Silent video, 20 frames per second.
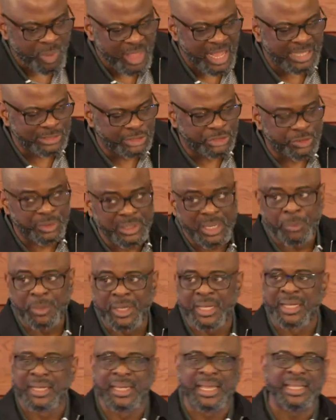And so that we
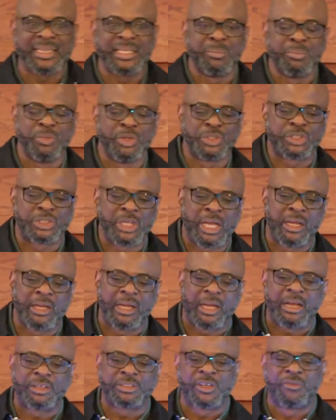can get the most
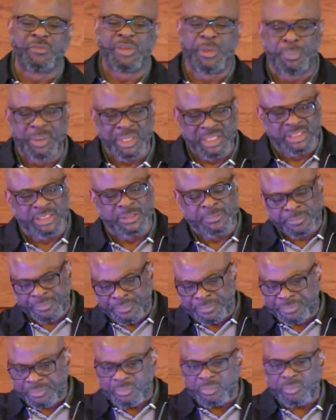out of it, please
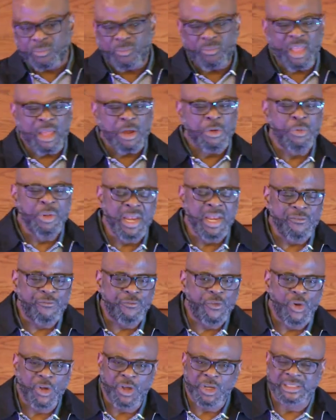really
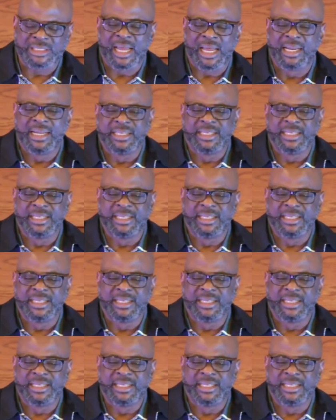focus and